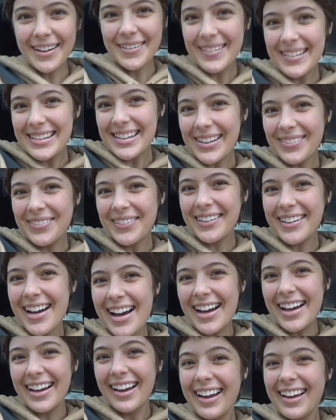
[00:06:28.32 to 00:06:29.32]
Hey, what's up, you
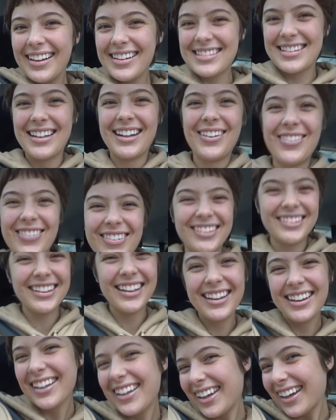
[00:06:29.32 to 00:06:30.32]
guys? I'm holding the